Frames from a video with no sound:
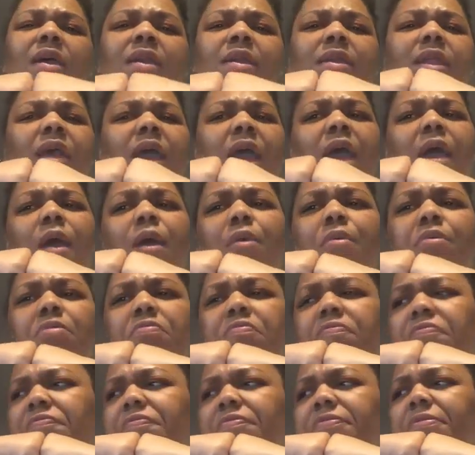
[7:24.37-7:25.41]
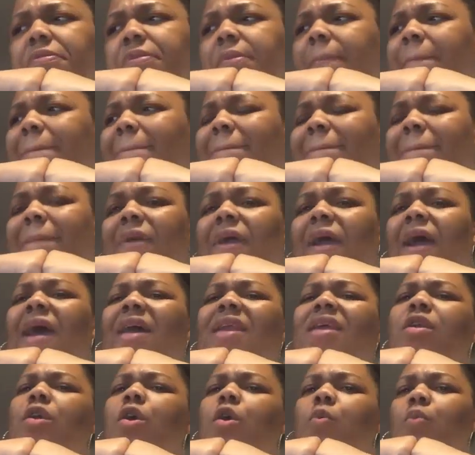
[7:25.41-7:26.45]
Now, I
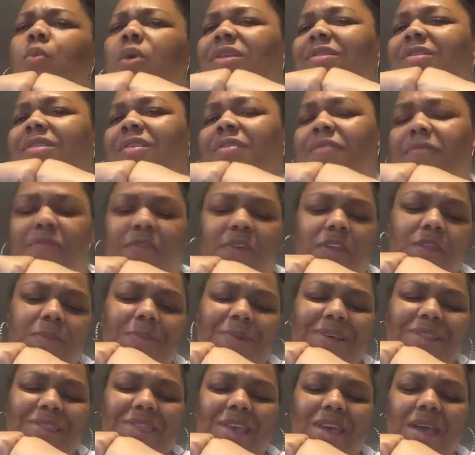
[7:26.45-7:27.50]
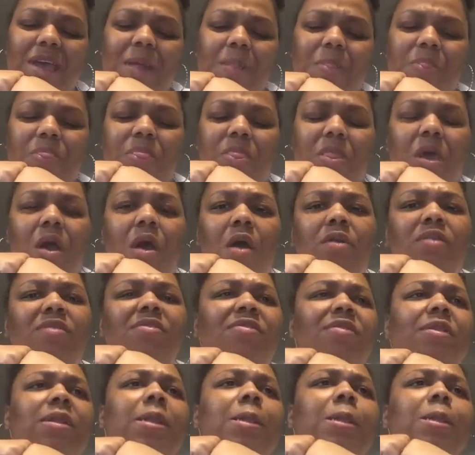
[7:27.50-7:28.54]
didn't know what to feel about that,
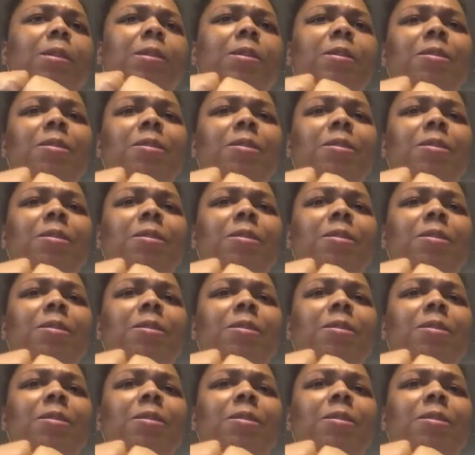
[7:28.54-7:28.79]
honestly,